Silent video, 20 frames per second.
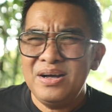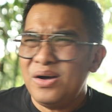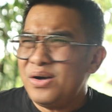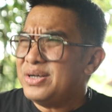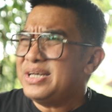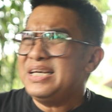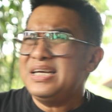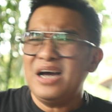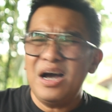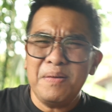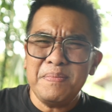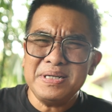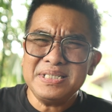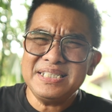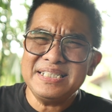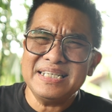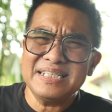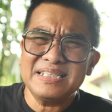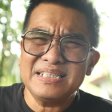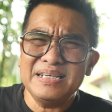Okay, how much is
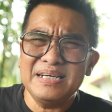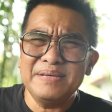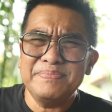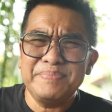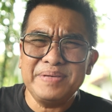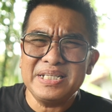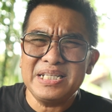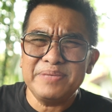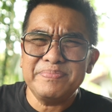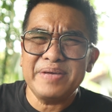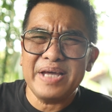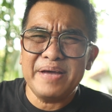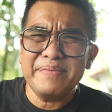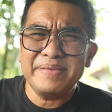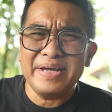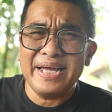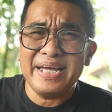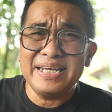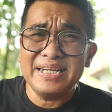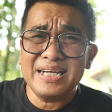it, the
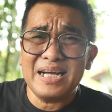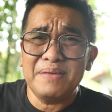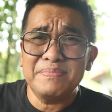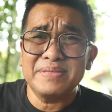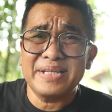PTPMA income